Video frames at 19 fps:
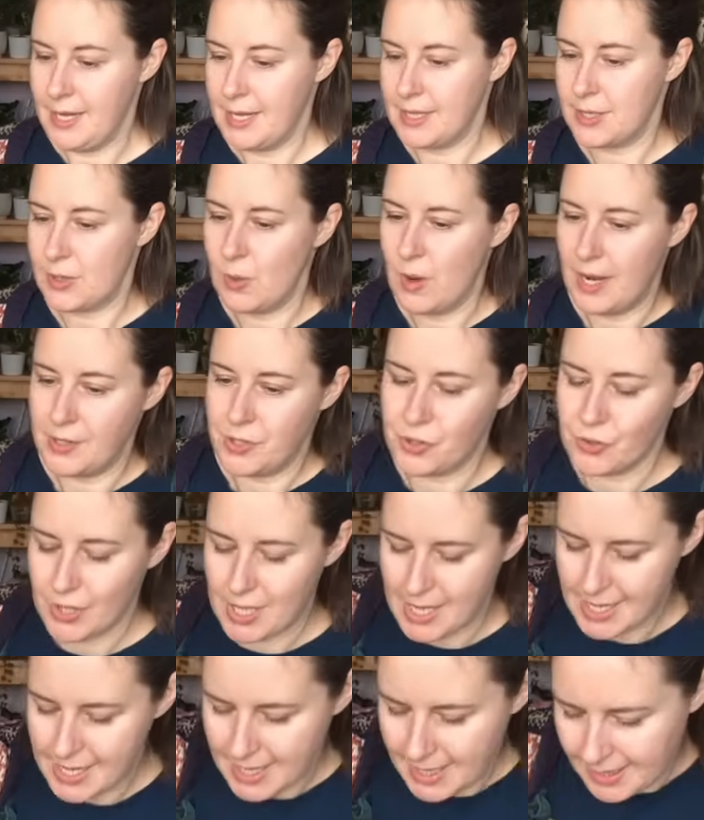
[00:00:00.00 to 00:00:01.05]
is quite
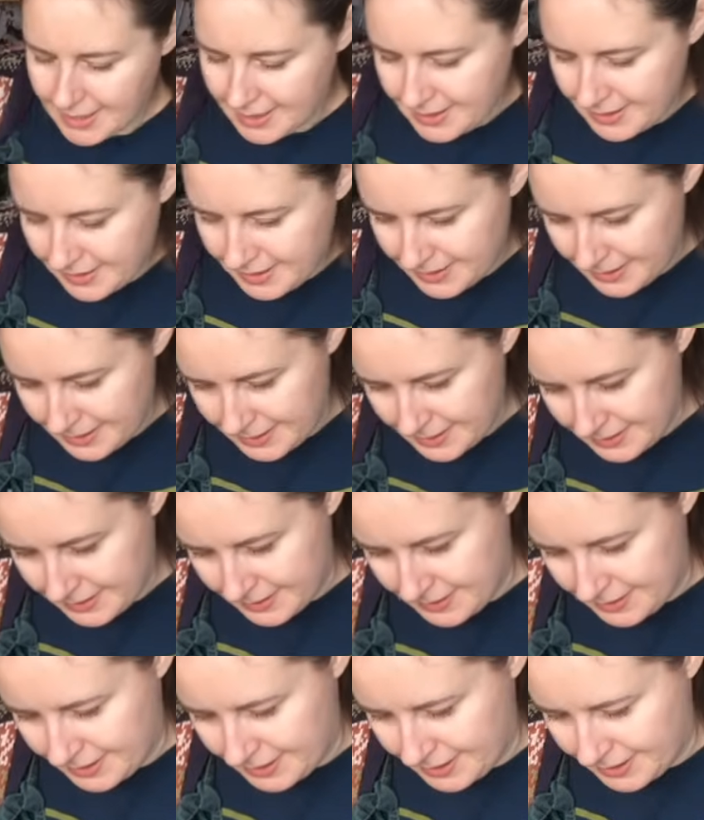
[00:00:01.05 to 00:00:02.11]
dry,
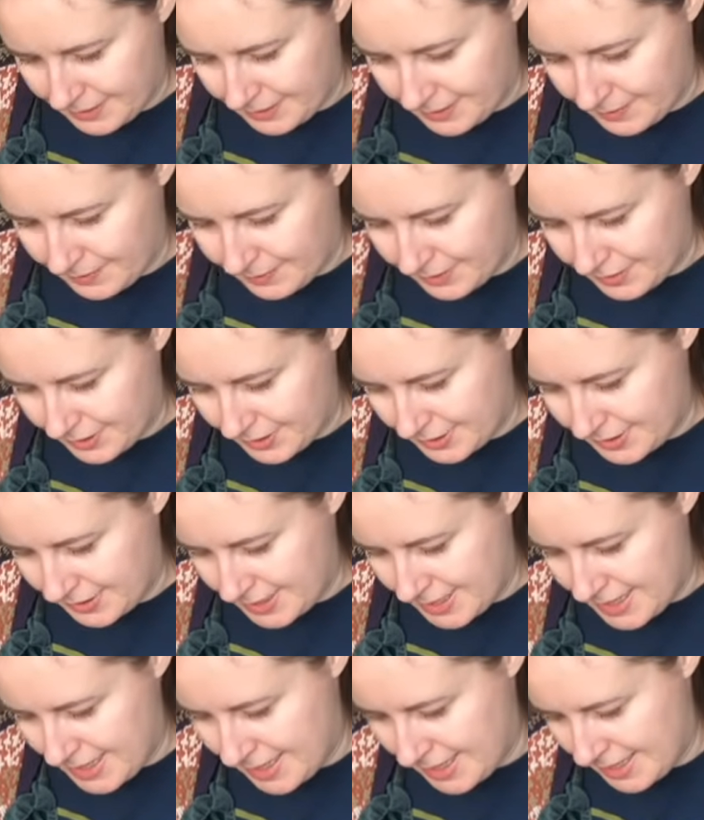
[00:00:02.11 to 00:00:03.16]
so I'll just
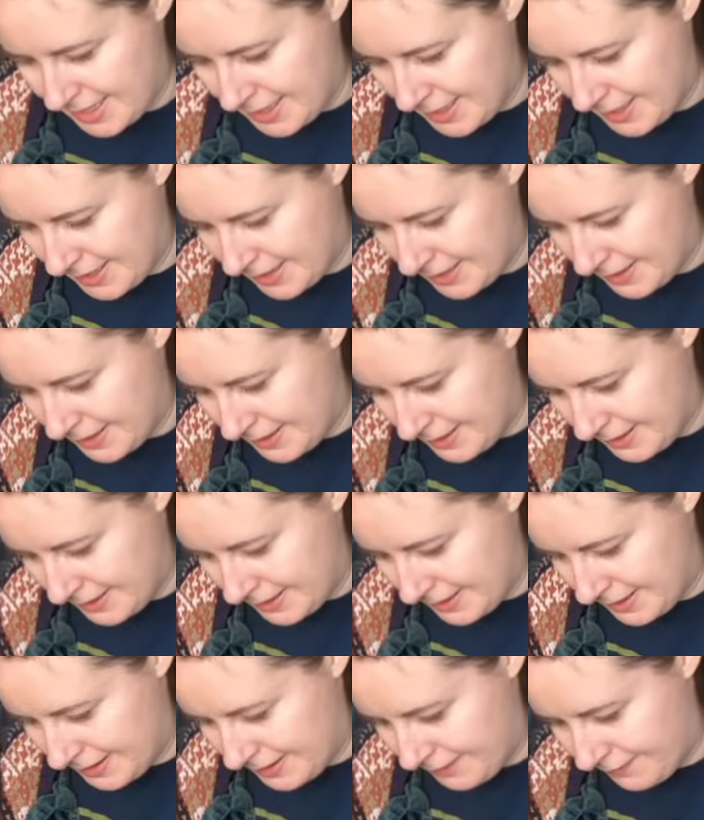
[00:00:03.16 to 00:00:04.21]
uh,
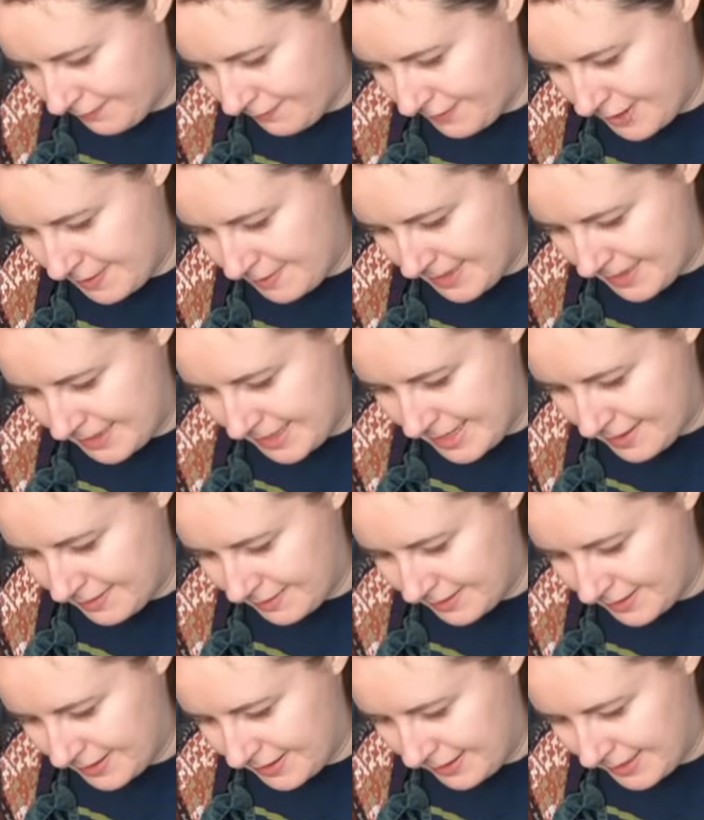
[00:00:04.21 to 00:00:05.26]
firm it down
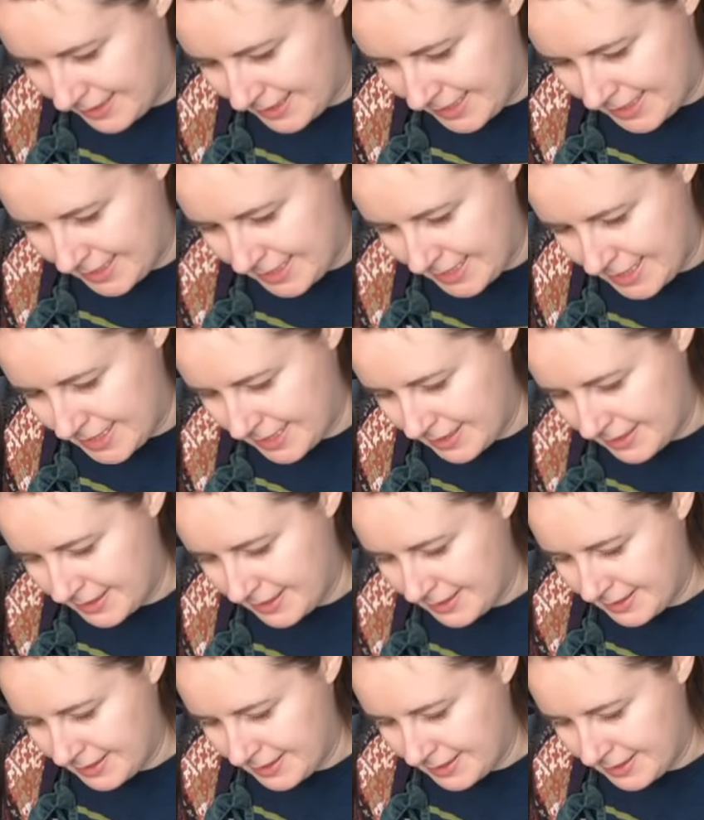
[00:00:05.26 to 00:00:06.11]
lightly